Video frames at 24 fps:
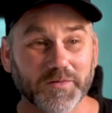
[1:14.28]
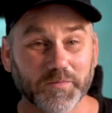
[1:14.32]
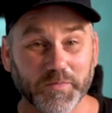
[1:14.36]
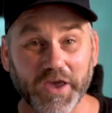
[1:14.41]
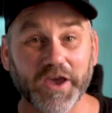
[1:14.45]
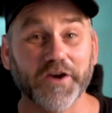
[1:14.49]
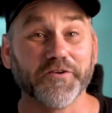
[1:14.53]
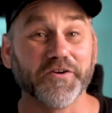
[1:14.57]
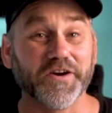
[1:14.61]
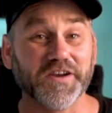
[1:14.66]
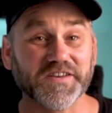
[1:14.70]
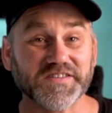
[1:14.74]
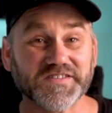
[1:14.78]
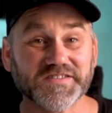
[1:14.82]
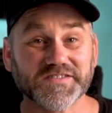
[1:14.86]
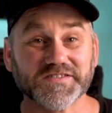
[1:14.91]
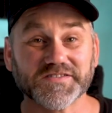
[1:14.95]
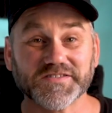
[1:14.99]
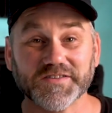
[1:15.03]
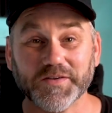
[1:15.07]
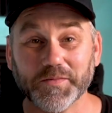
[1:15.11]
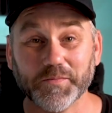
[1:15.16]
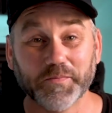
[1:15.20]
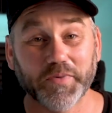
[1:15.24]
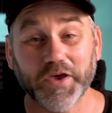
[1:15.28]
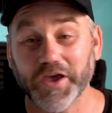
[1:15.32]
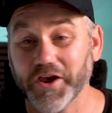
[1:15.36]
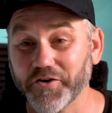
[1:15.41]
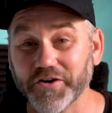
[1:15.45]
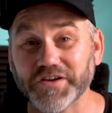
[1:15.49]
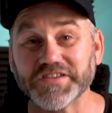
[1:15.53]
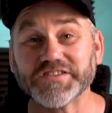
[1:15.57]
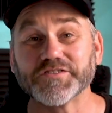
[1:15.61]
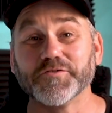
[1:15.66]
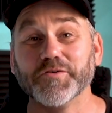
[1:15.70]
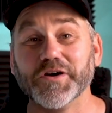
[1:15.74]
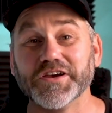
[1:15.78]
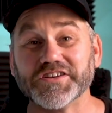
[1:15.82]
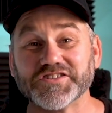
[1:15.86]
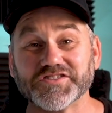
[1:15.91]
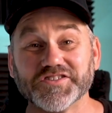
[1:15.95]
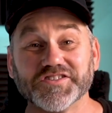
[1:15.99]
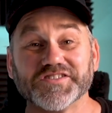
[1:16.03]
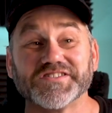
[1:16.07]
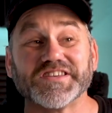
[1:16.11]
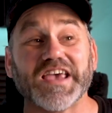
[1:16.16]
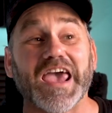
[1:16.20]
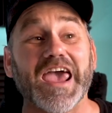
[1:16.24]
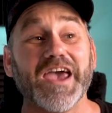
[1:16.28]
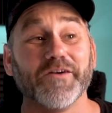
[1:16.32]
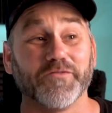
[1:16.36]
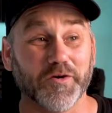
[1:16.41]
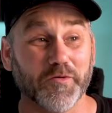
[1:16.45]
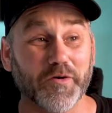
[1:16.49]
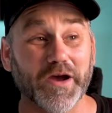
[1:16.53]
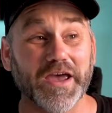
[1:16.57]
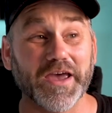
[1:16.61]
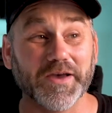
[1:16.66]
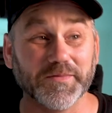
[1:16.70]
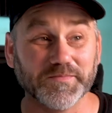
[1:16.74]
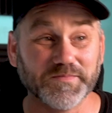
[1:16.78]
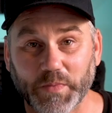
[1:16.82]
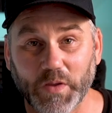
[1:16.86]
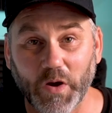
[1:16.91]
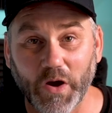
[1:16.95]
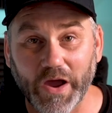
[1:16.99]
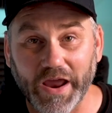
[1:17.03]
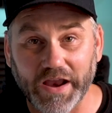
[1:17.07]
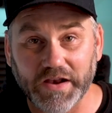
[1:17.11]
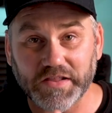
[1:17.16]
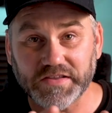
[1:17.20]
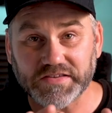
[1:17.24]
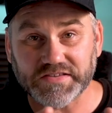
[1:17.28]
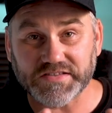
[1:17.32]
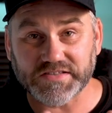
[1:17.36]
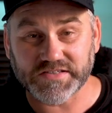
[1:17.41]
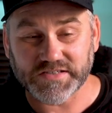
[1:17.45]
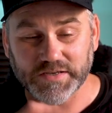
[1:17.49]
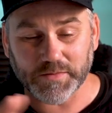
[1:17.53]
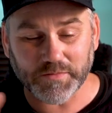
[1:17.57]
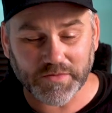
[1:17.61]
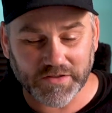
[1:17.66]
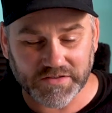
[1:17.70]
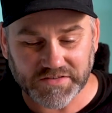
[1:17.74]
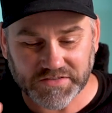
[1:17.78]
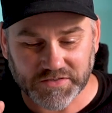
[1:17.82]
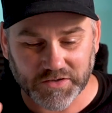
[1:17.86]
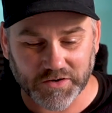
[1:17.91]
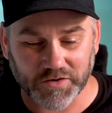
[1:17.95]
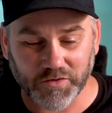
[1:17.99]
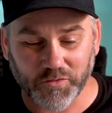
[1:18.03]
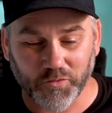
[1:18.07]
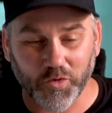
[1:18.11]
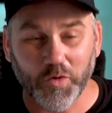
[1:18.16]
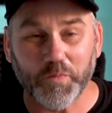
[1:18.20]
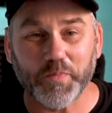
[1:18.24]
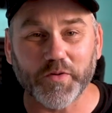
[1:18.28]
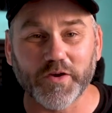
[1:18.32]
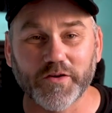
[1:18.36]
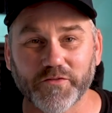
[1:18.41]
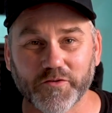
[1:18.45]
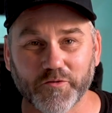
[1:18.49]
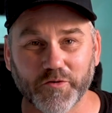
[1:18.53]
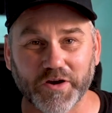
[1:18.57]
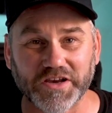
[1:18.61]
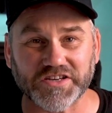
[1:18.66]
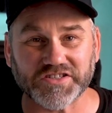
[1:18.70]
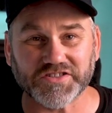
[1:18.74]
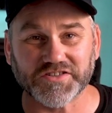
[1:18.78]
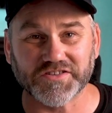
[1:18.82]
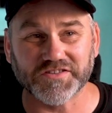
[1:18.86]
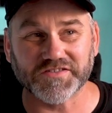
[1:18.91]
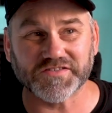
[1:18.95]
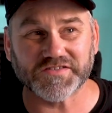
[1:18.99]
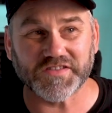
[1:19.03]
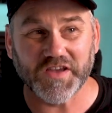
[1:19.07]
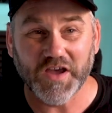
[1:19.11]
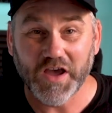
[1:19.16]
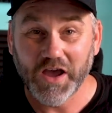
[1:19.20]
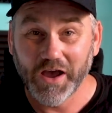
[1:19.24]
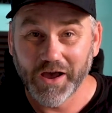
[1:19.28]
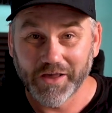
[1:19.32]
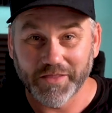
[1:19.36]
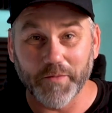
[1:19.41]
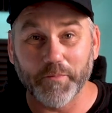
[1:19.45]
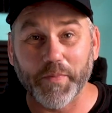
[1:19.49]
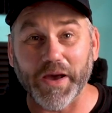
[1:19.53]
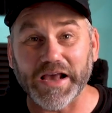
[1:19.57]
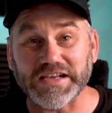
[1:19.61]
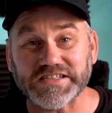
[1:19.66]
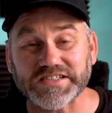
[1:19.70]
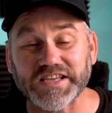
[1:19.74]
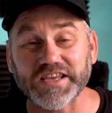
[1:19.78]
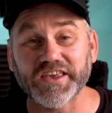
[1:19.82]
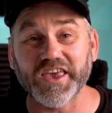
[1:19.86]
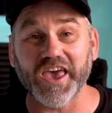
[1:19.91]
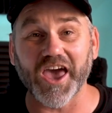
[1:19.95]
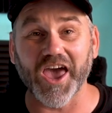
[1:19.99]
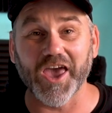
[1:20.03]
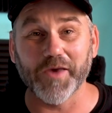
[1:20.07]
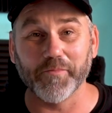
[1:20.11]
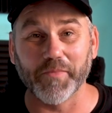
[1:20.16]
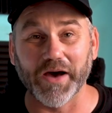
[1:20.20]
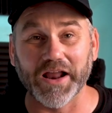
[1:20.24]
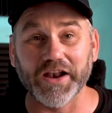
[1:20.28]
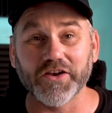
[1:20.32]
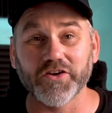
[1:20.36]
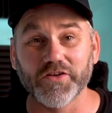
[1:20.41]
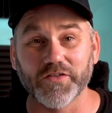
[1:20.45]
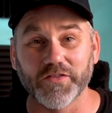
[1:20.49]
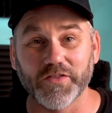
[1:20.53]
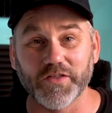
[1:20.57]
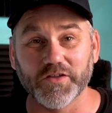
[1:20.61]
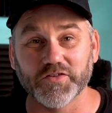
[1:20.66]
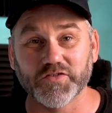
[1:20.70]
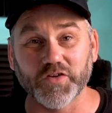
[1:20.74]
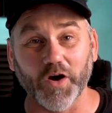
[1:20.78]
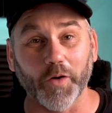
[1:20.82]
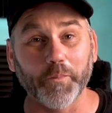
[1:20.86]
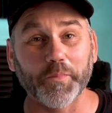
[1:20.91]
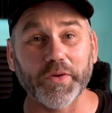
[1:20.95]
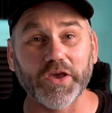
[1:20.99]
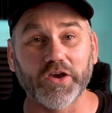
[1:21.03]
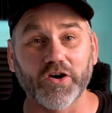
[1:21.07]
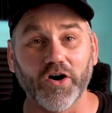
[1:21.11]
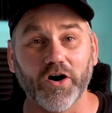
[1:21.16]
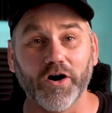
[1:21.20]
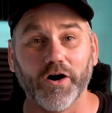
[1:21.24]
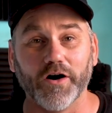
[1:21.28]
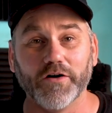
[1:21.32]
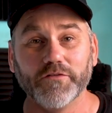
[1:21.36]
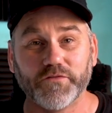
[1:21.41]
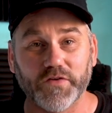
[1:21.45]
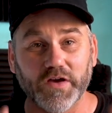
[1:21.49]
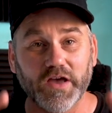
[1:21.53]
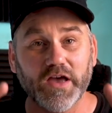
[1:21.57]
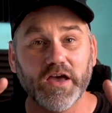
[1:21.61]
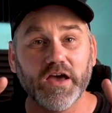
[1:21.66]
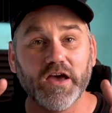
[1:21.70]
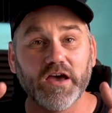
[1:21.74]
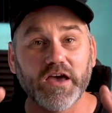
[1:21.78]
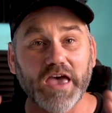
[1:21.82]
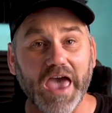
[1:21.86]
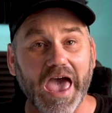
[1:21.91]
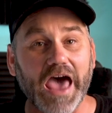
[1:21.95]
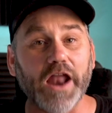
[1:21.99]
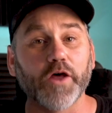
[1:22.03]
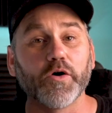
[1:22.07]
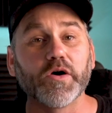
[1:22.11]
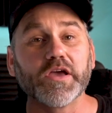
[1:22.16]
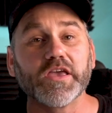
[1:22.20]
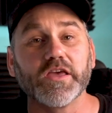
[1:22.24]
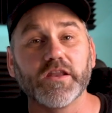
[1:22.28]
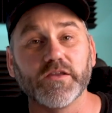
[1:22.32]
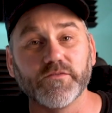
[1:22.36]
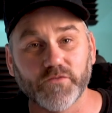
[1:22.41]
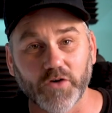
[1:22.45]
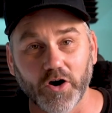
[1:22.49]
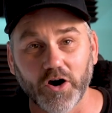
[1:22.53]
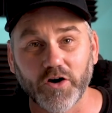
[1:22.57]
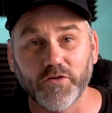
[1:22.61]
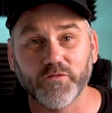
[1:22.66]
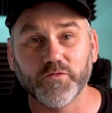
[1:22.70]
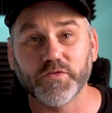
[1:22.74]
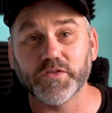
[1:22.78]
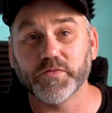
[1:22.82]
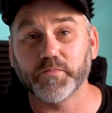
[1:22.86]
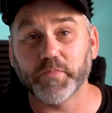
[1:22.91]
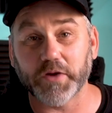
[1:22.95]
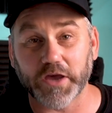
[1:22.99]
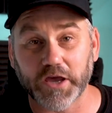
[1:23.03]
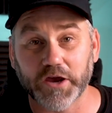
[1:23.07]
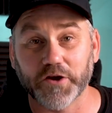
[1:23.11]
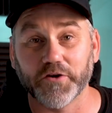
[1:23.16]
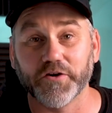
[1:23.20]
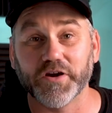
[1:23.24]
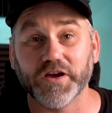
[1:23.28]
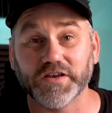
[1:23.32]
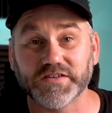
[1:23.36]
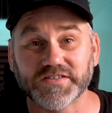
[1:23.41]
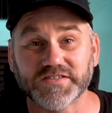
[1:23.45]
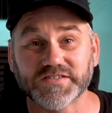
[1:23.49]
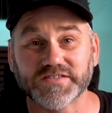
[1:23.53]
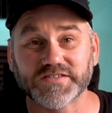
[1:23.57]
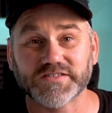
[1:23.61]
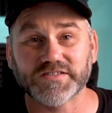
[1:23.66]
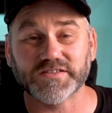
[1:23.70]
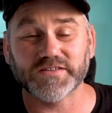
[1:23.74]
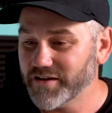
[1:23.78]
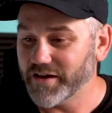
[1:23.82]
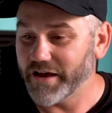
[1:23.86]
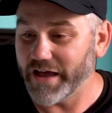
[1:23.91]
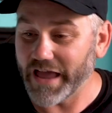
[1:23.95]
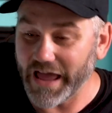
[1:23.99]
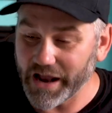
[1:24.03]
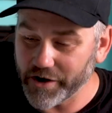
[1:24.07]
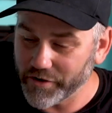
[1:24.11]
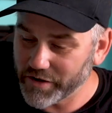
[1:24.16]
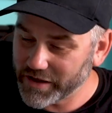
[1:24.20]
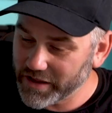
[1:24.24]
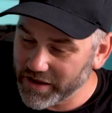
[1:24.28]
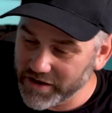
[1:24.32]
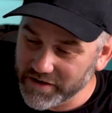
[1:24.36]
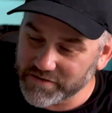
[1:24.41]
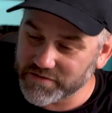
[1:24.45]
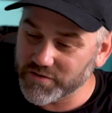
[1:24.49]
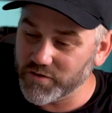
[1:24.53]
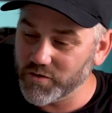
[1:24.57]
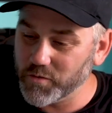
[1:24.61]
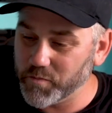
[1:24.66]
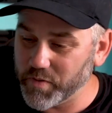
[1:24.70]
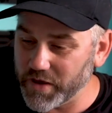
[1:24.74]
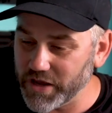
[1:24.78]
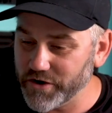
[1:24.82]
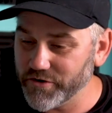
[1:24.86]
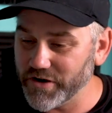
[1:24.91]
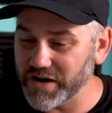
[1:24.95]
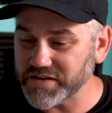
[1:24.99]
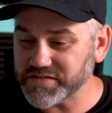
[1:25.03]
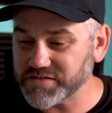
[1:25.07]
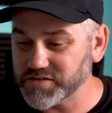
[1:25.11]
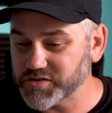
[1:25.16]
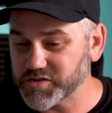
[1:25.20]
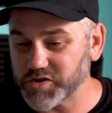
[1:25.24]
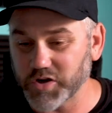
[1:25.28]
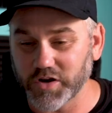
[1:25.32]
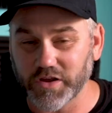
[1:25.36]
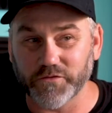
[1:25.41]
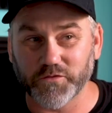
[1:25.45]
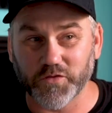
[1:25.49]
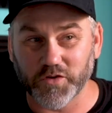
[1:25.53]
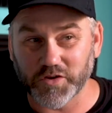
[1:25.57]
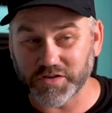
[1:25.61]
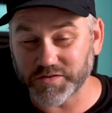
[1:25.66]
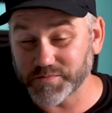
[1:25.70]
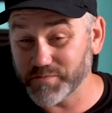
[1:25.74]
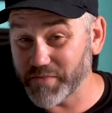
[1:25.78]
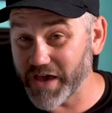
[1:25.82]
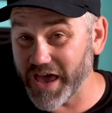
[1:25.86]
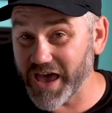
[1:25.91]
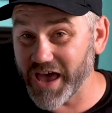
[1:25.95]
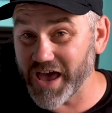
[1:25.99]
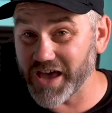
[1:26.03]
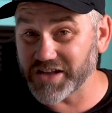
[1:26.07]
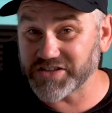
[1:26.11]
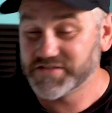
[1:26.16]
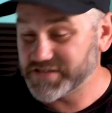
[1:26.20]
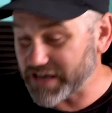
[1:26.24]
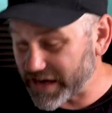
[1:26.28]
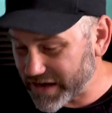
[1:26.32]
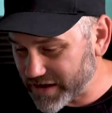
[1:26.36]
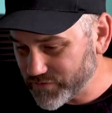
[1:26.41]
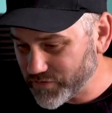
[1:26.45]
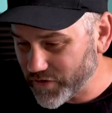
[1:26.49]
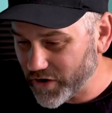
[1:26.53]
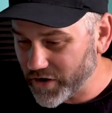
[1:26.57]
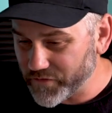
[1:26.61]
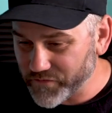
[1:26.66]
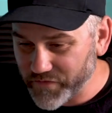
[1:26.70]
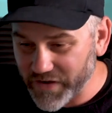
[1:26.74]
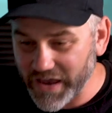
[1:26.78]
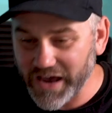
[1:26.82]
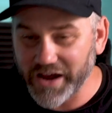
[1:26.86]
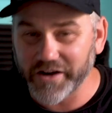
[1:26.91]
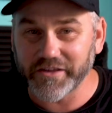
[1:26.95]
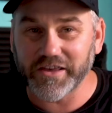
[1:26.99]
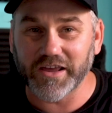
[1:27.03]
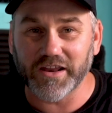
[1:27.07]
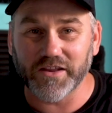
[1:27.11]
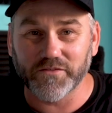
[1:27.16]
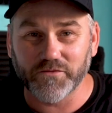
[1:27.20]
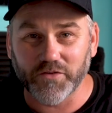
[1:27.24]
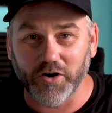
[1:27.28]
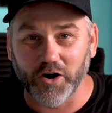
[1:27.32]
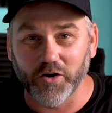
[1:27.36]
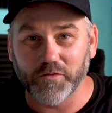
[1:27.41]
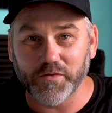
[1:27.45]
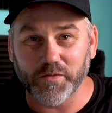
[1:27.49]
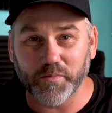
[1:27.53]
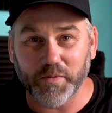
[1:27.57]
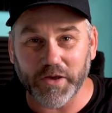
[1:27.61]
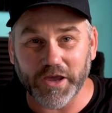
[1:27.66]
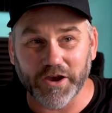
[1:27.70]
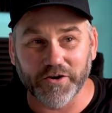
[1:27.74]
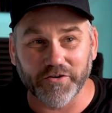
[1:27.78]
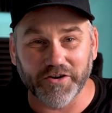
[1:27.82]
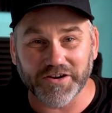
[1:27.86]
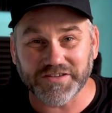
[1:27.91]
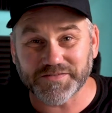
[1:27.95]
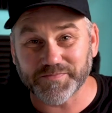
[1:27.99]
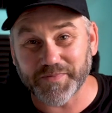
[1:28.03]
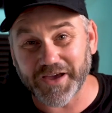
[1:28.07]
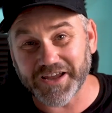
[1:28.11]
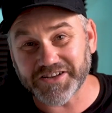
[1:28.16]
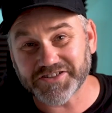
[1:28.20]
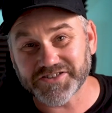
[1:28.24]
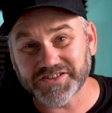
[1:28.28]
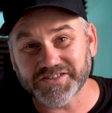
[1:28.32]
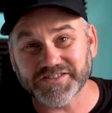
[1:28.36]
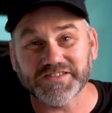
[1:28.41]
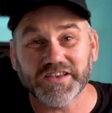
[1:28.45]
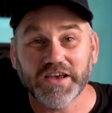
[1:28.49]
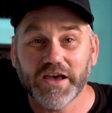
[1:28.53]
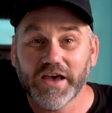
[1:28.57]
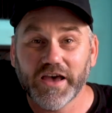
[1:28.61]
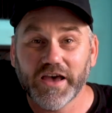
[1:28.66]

PRS. PRS questions everywhere. I had a similar sort of grouping of questions that basically came under the topic of, how do I get involved with PRS? How do I get into PRS and shooting your first match? Second vote for how to get involved with PRS matches.